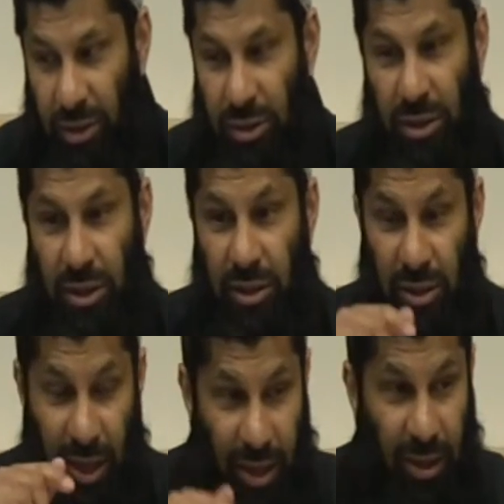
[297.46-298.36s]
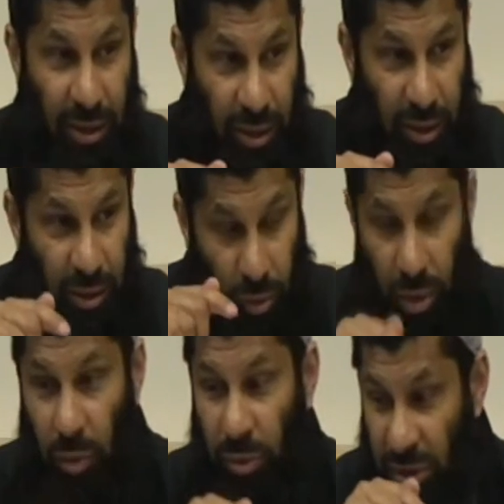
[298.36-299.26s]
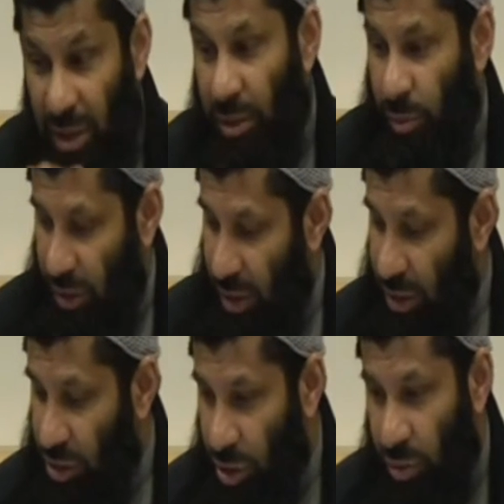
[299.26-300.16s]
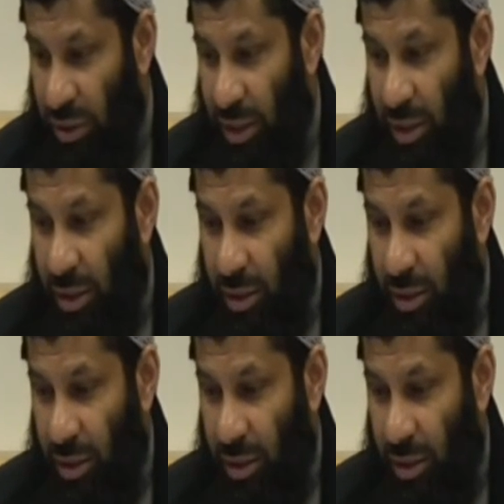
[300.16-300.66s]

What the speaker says: You see, this ayah in the Quran will say, it clearly shows that